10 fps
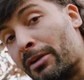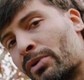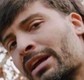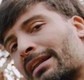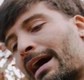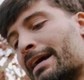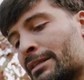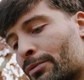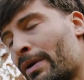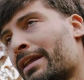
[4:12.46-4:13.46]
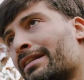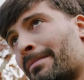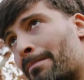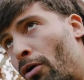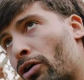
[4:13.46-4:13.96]
and realizing when the
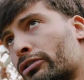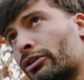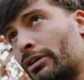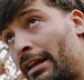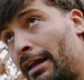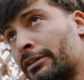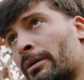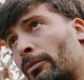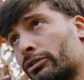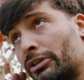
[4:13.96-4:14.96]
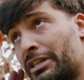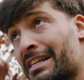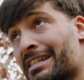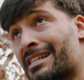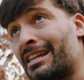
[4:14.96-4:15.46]
motor, electric motor is
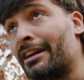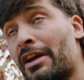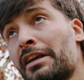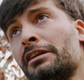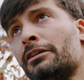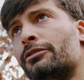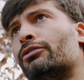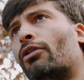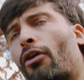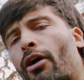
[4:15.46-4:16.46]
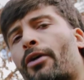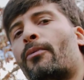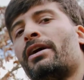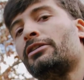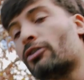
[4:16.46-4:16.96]
accelerating you or
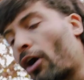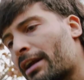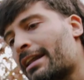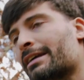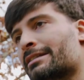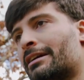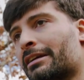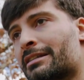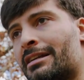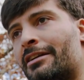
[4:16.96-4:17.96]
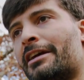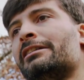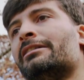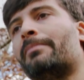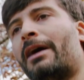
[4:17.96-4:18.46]
when your legs are
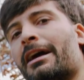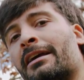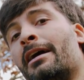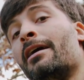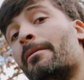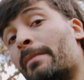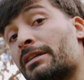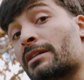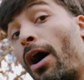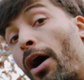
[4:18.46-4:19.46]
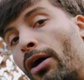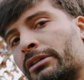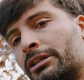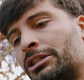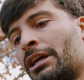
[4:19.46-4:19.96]
accelerating the bike makes all
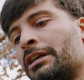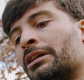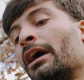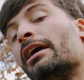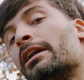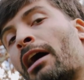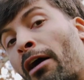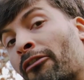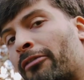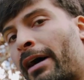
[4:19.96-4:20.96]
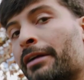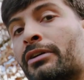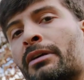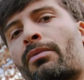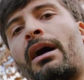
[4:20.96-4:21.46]
the change in how far you
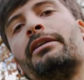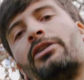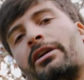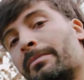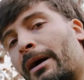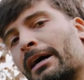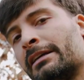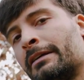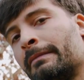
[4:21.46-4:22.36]
can ride your e-bike.